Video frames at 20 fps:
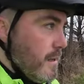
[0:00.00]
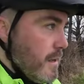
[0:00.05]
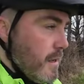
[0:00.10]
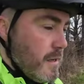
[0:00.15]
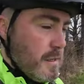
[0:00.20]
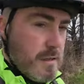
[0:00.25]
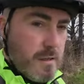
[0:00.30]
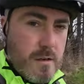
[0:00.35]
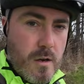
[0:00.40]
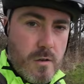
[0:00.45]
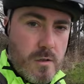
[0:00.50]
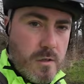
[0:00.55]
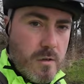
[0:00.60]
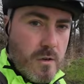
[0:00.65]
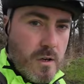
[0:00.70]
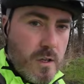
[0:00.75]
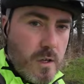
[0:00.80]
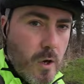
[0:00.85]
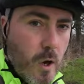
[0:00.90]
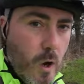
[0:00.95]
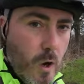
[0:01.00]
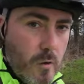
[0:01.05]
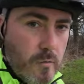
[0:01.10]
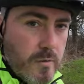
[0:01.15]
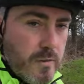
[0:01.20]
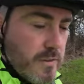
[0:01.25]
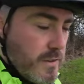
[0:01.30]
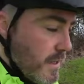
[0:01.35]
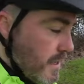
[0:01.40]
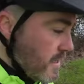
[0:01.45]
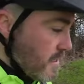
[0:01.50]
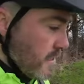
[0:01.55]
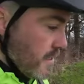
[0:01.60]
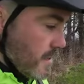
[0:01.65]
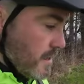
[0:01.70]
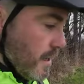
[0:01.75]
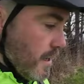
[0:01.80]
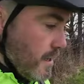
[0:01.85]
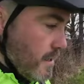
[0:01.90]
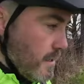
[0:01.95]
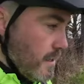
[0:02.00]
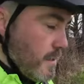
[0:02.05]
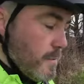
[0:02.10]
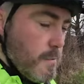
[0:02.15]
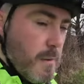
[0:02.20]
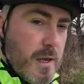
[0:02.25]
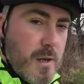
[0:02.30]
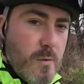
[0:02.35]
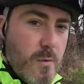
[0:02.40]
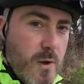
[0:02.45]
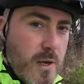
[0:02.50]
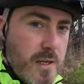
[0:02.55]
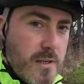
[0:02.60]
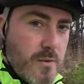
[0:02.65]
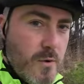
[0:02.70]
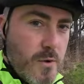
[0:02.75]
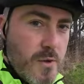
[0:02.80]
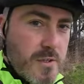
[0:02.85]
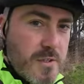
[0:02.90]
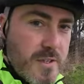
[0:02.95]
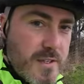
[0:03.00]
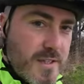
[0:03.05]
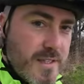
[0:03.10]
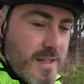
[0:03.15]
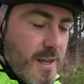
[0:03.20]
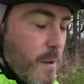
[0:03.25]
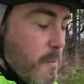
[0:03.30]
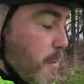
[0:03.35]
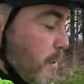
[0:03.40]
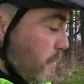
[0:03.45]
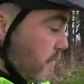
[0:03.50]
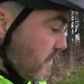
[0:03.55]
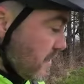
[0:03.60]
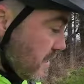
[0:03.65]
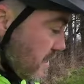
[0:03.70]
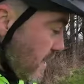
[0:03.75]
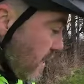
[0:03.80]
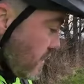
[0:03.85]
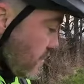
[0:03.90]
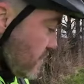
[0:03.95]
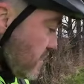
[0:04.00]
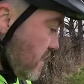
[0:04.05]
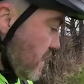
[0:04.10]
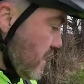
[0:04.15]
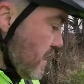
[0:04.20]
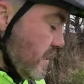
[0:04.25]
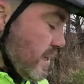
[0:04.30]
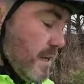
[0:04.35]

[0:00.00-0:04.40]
and you know you have got to cough and things like that and like make weird noises to get people's attention.